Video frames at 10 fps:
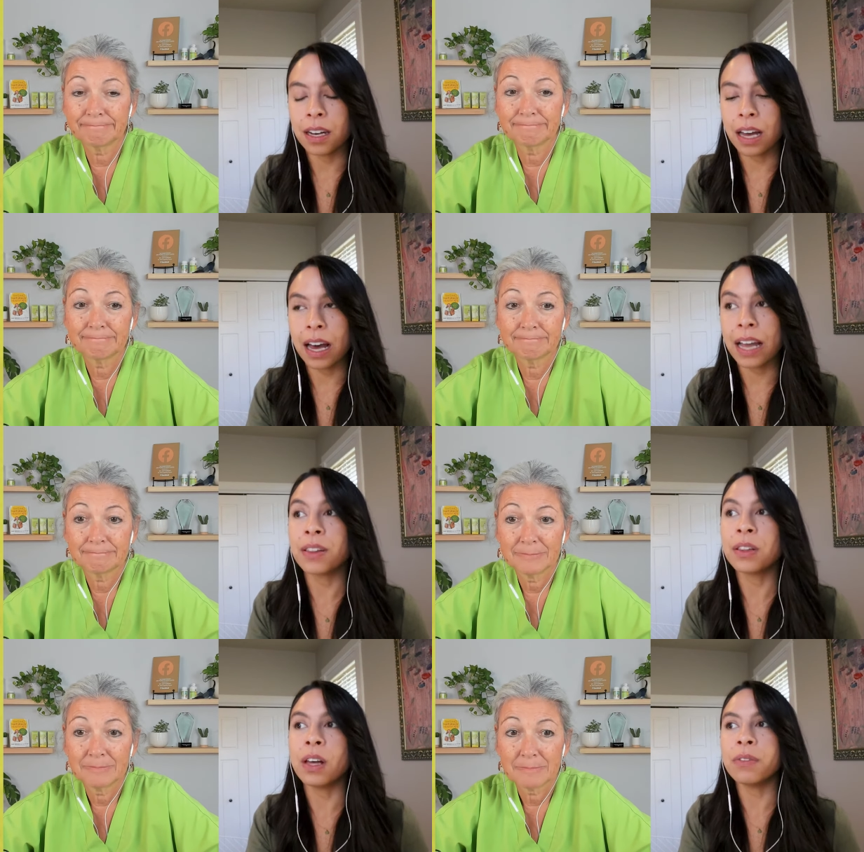Speaker 1: I
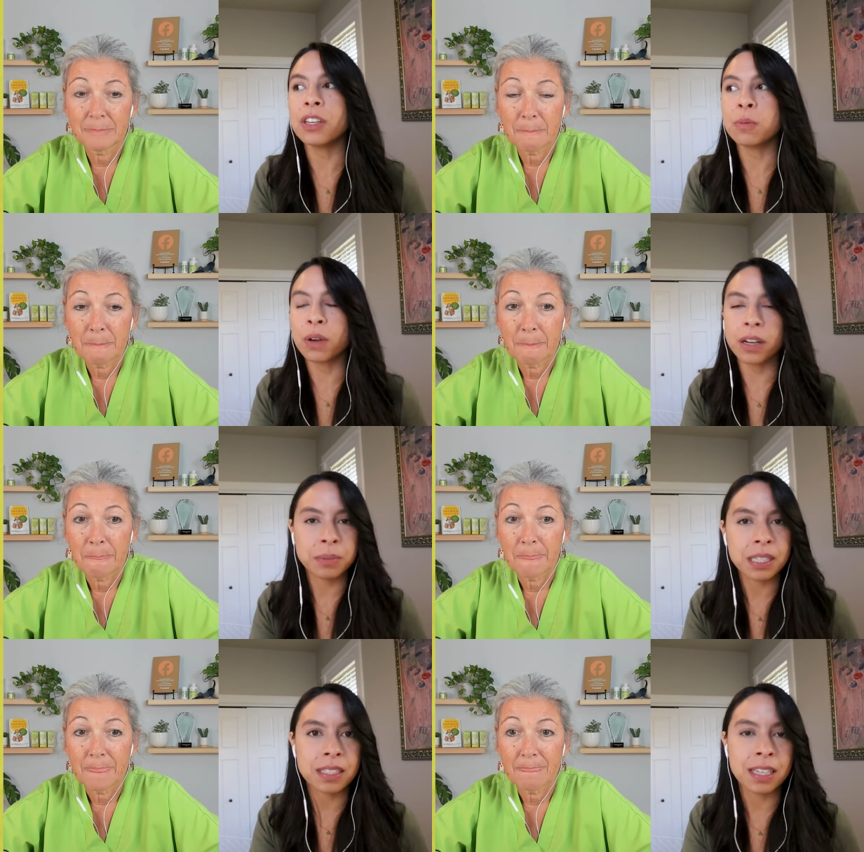love that you brought up
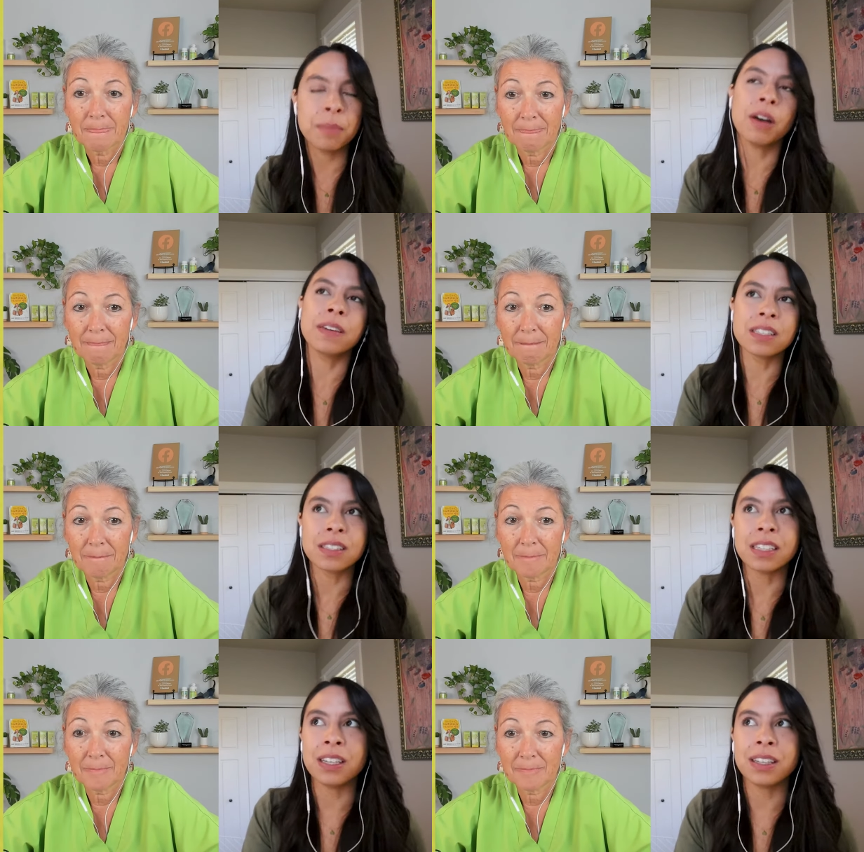TCM.
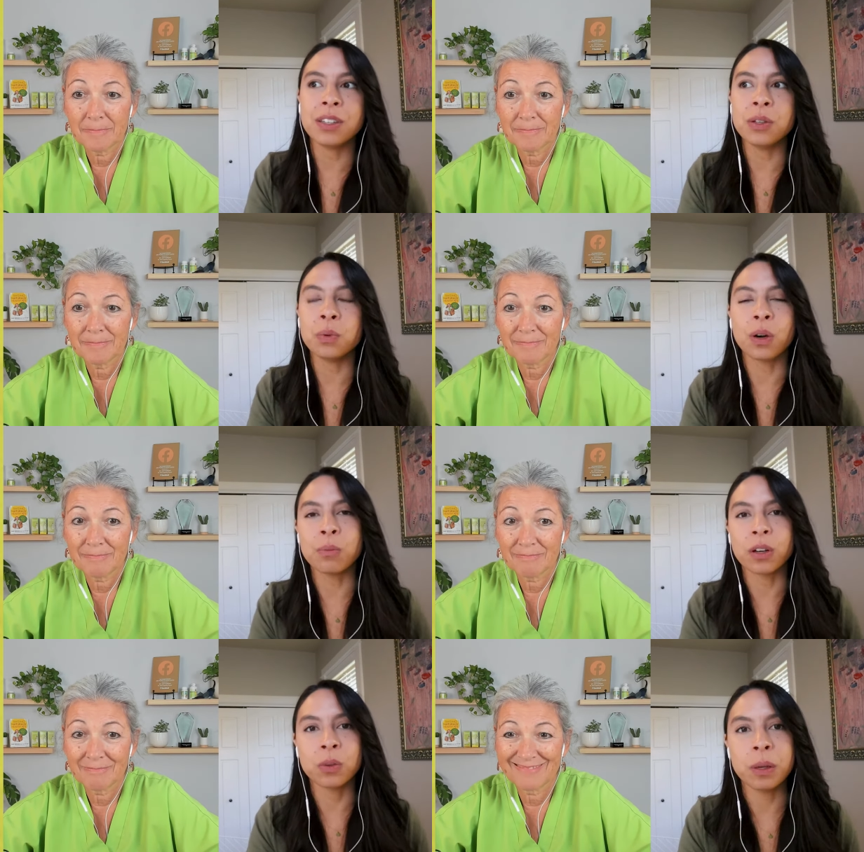Obviously, you are
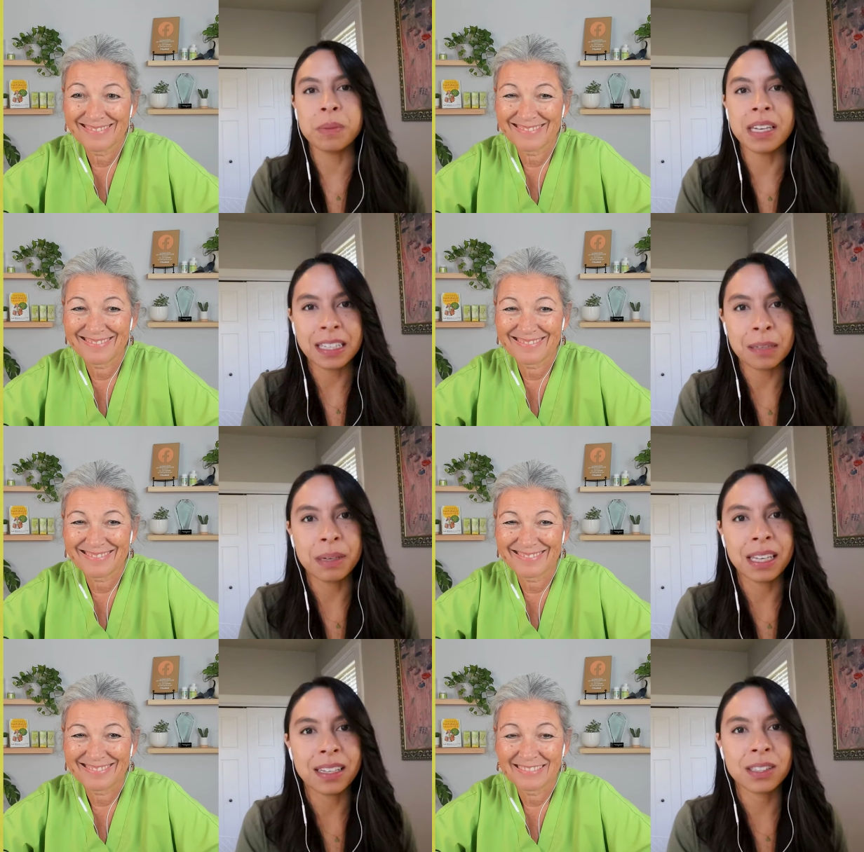more equipped than
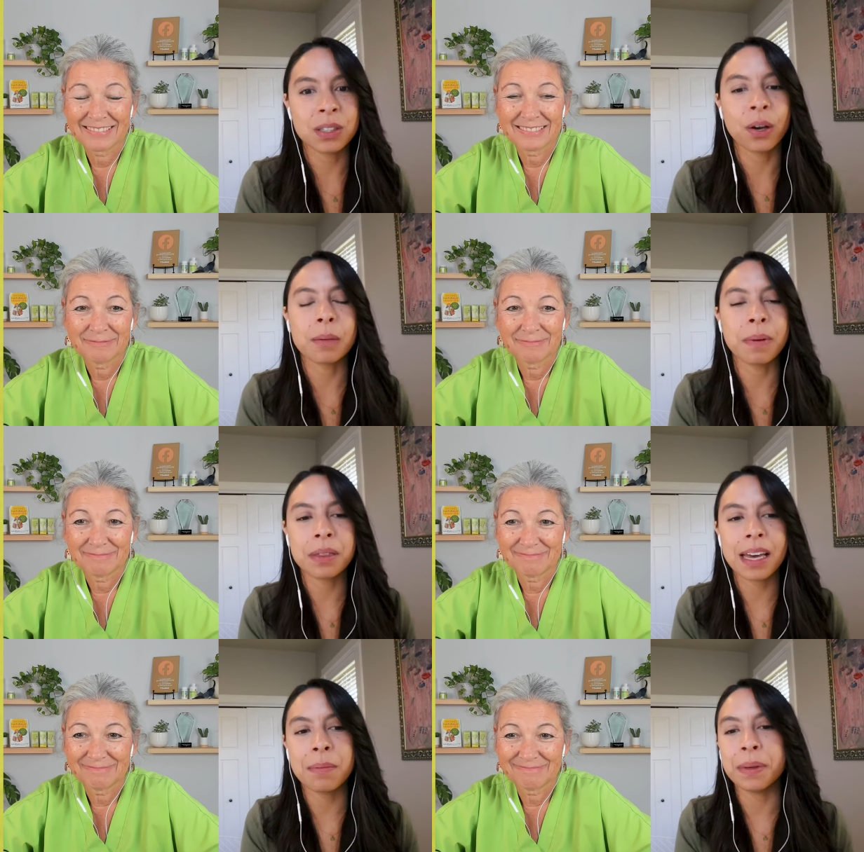anybody to talk about
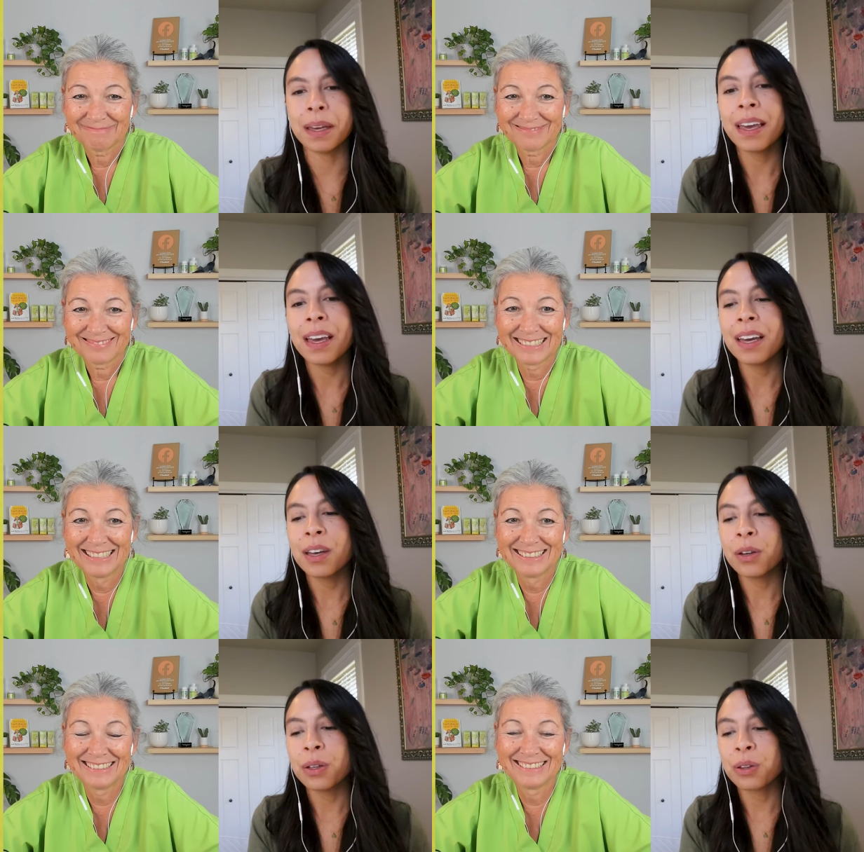that. But
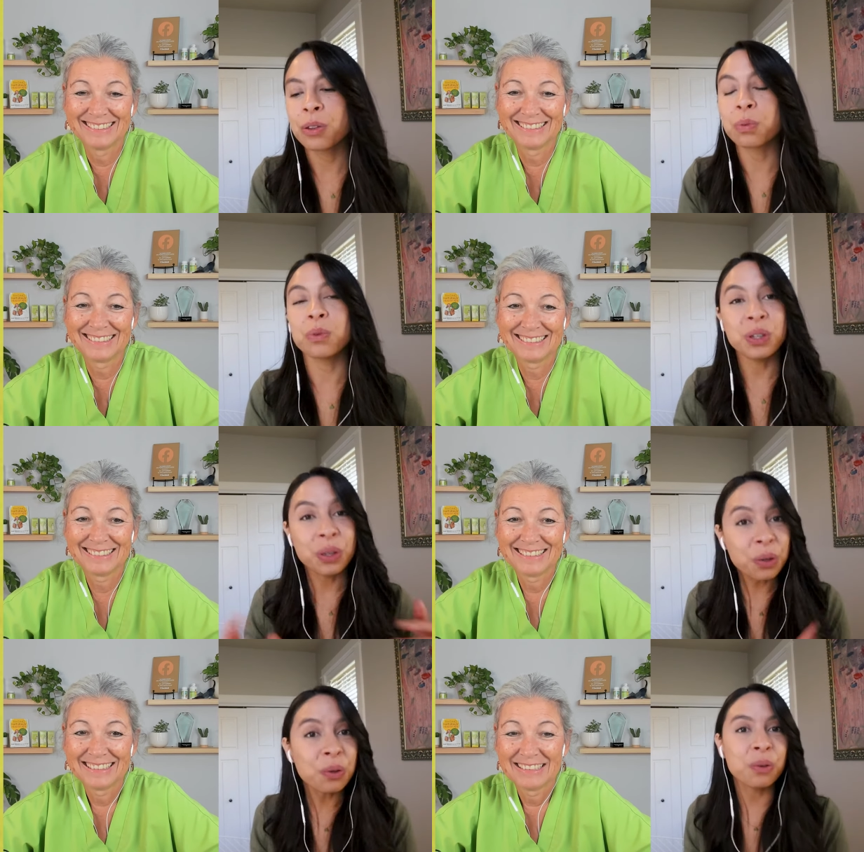through
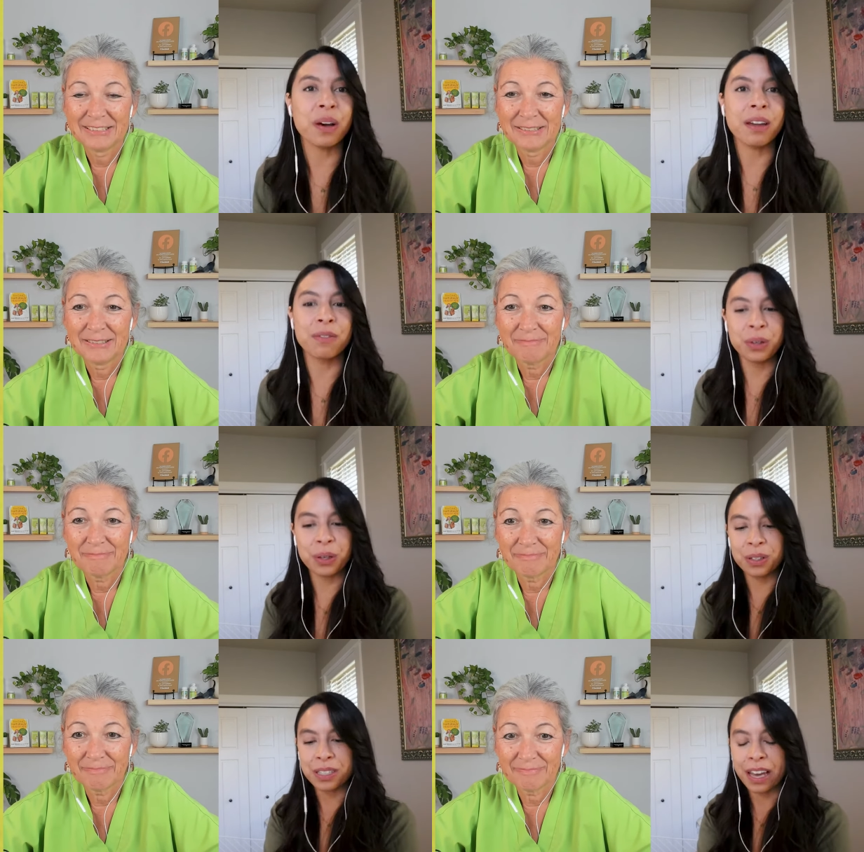you, I've
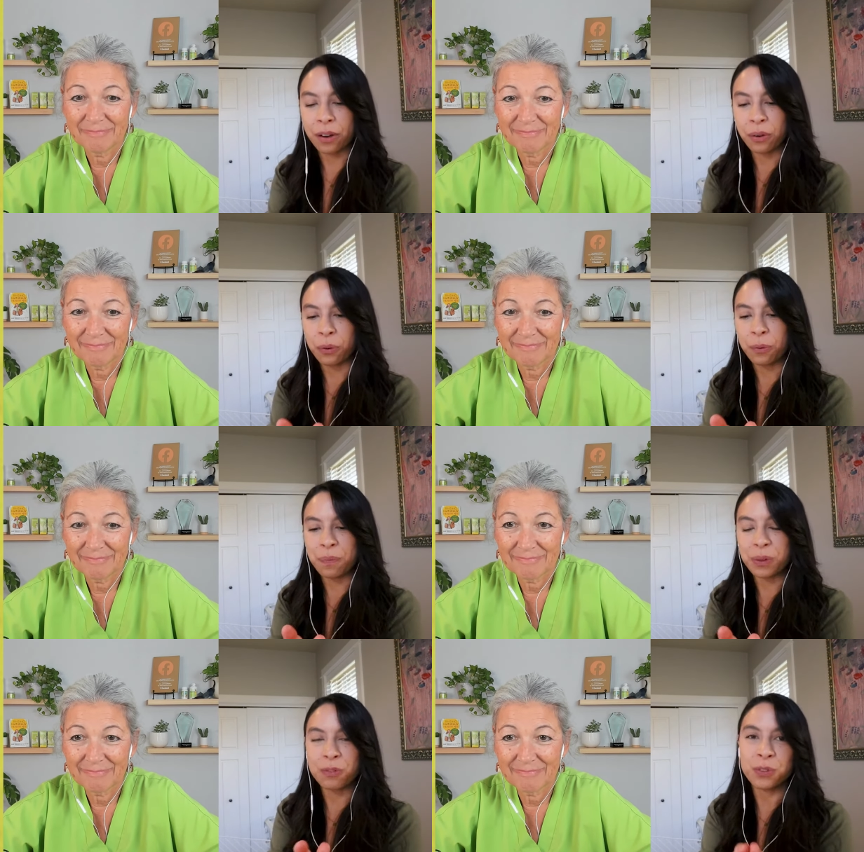learned how
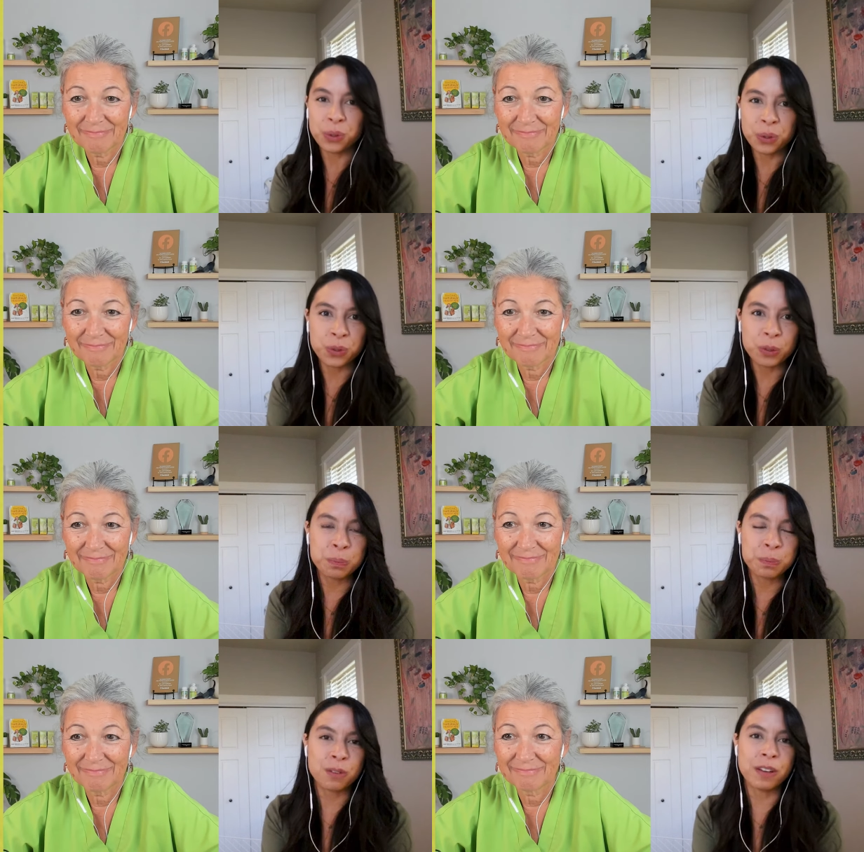food
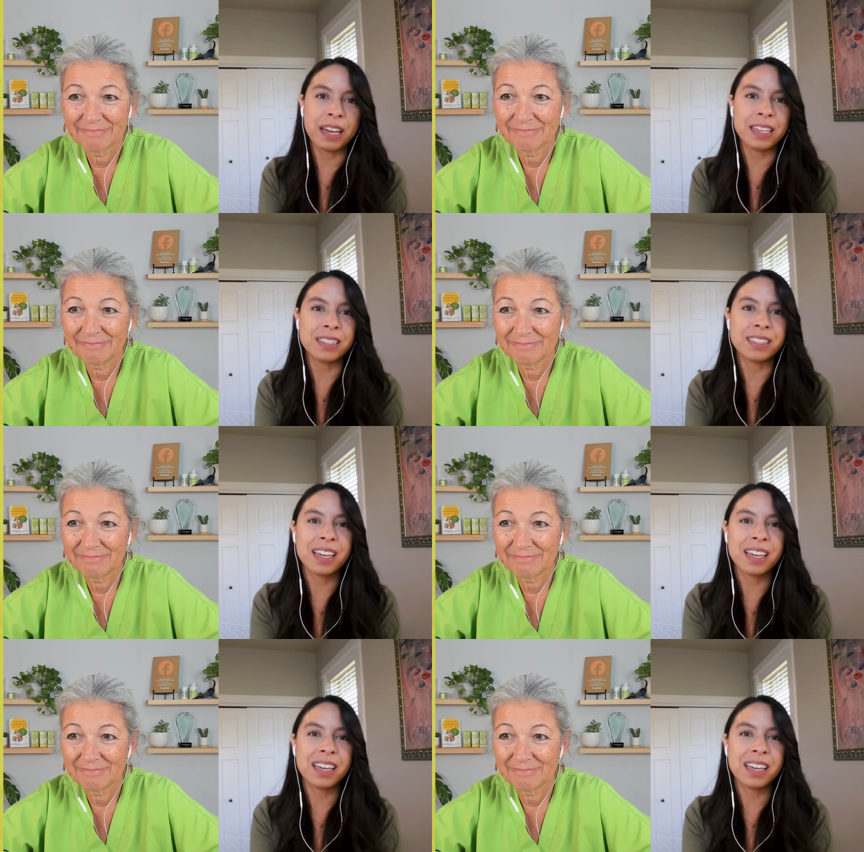provides